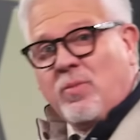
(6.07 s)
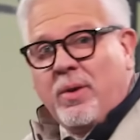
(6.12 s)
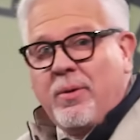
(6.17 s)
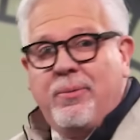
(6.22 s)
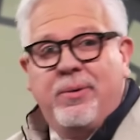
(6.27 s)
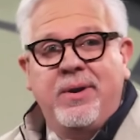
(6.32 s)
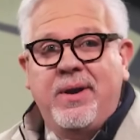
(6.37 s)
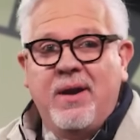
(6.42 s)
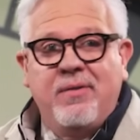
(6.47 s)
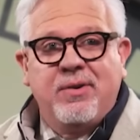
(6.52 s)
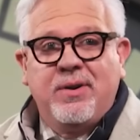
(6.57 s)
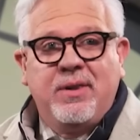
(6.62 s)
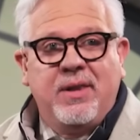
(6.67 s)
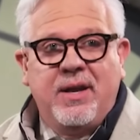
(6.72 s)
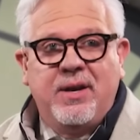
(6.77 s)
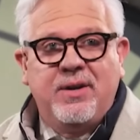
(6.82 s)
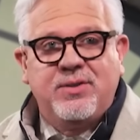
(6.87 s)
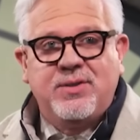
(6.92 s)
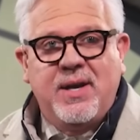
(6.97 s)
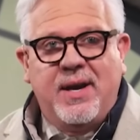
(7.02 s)
would never
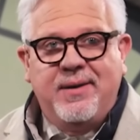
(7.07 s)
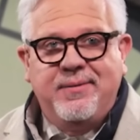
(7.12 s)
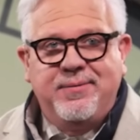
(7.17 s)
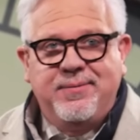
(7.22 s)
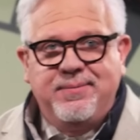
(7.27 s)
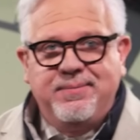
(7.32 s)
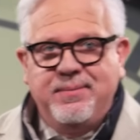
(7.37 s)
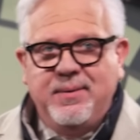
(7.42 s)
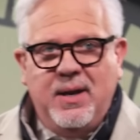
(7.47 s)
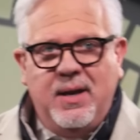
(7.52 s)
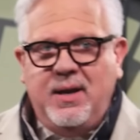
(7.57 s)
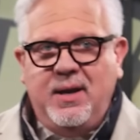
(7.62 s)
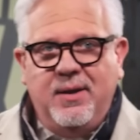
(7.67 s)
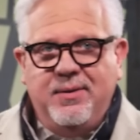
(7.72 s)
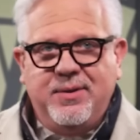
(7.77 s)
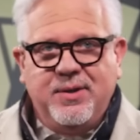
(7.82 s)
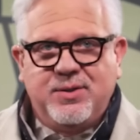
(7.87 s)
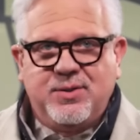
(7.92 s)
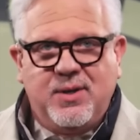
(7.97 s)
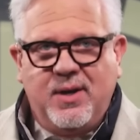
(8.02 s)
let us have any
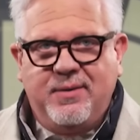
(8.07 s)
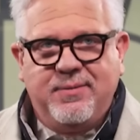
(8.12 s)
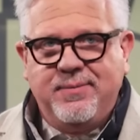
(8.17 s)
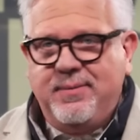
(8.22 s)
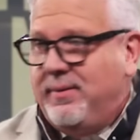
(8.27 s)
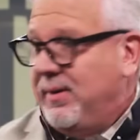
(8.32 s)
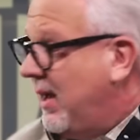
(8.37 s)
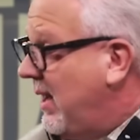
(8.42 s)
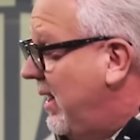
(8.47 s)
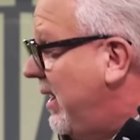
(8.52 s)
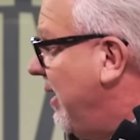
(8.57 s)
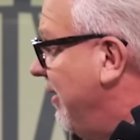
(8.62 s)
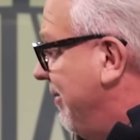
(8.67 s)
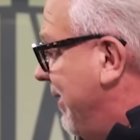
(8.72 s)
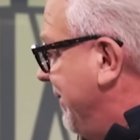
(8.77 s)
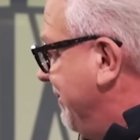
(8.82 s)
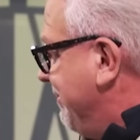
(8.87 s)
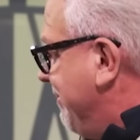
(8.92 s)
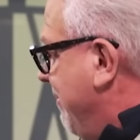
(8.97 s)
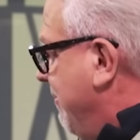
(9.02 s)
of this stuff, any of
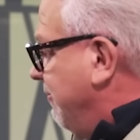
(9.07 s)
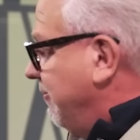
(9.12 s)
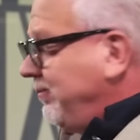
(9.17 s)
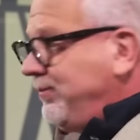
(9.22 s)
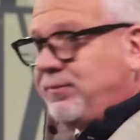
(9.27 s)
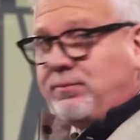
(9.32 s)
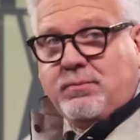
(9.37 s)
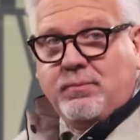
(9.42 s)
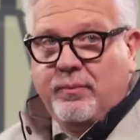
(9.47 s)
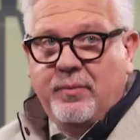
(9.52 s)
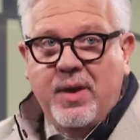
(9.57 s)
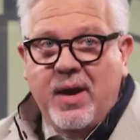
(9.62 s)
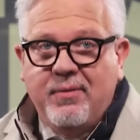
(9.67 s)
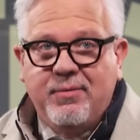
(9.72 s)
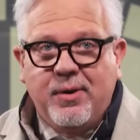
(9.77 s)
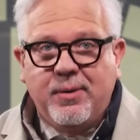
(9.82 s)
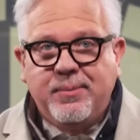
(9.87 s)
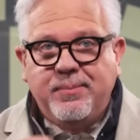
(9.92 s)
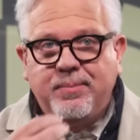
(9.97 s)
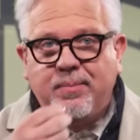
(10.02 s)
it.
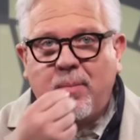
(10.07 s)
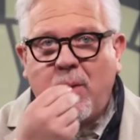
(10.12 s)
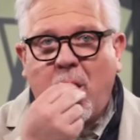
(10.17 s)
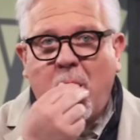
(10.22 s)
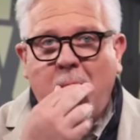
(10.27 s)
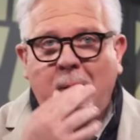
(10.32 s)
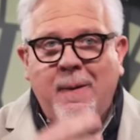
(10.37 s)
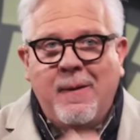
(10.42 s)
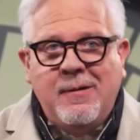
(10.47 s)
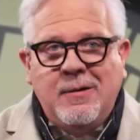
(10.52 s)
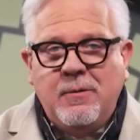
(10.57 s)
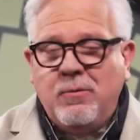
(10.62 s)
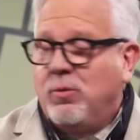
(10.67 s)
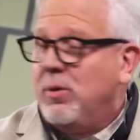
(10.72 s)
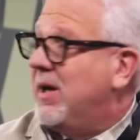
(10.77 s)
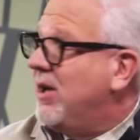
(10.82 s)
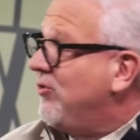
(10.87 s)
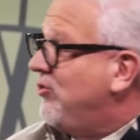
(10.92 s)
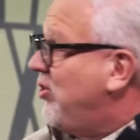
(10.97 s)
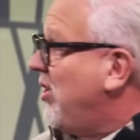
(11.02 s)
Never.
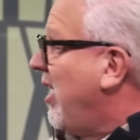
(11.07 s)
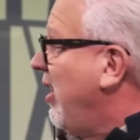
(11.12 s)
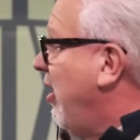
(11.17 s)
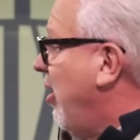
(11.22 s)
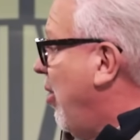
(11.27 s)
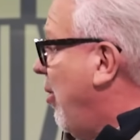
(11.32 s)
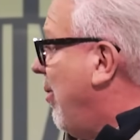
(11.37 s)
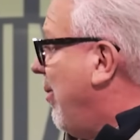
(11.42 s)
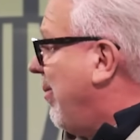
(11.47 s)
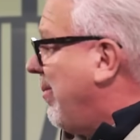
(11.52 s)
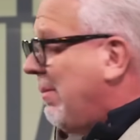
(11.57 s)
Well, Jell-O.